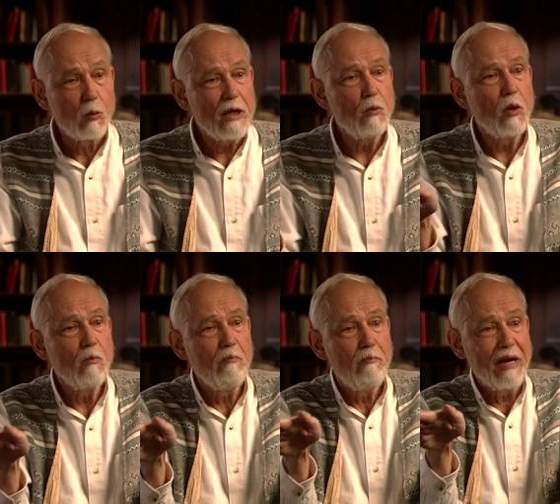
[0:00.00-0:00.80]
we will
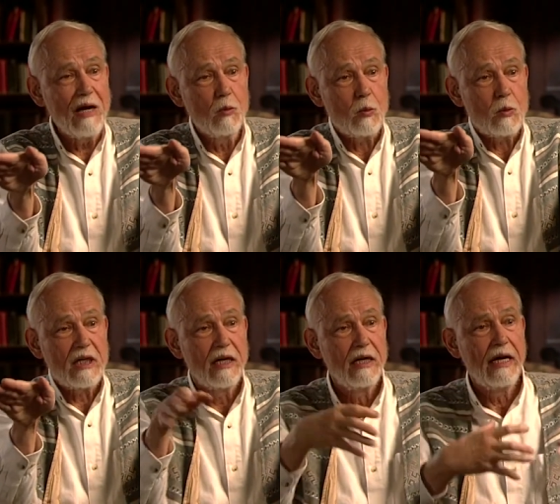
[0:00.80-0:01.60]
mount
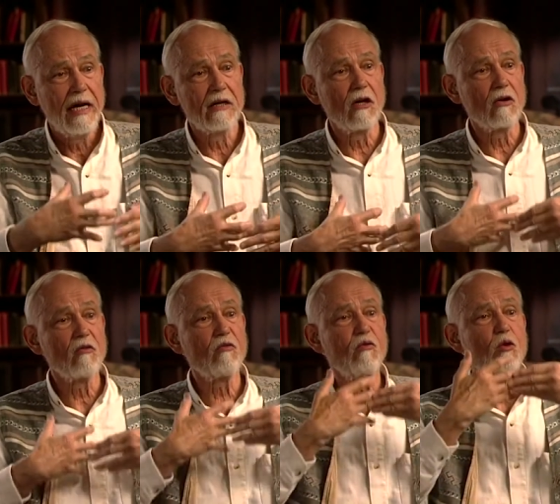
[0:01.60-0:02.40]
and
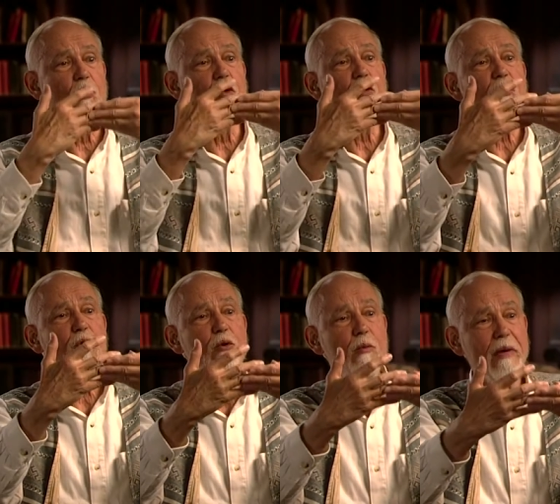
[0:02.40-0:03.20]
our full
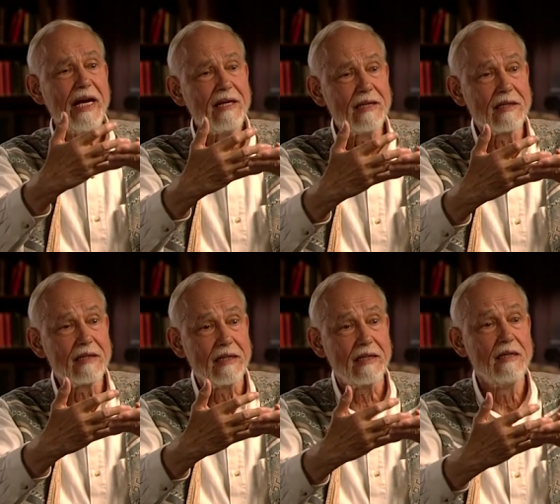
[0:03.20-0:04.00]

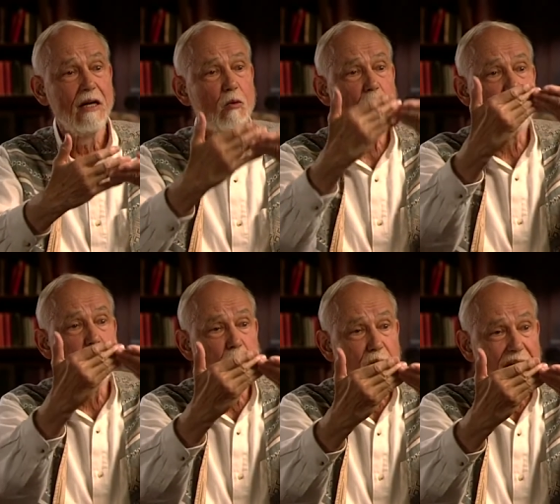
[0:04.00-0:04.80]
humanity will
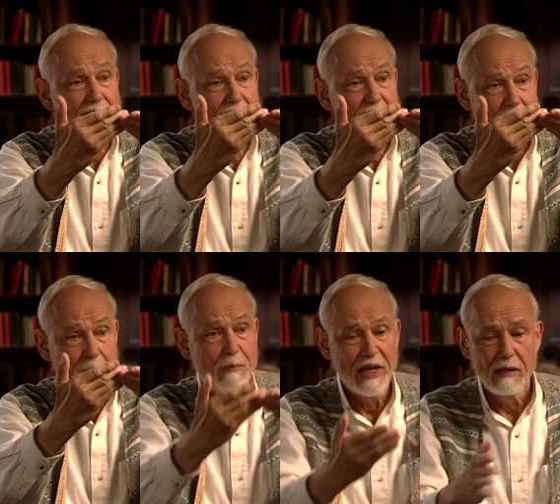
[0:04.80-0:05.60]
blossom.